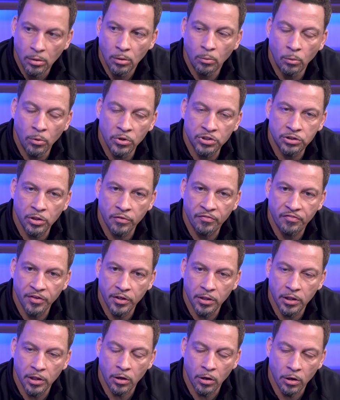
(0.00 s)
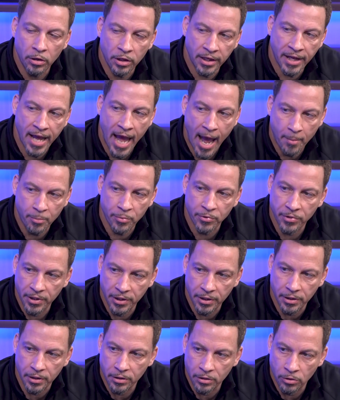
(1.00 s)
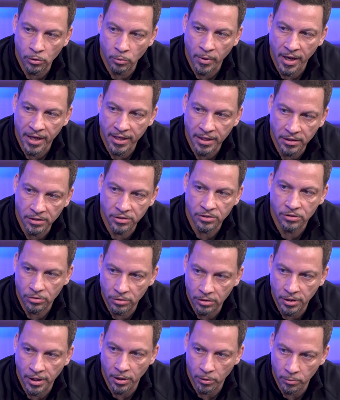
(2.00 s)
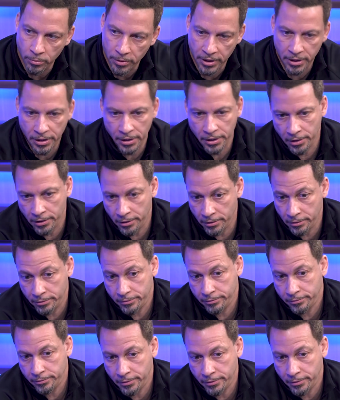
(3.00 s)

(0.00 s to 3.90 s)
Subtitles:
What's your feeling on the Kaepernick, the way he's dealt with it, and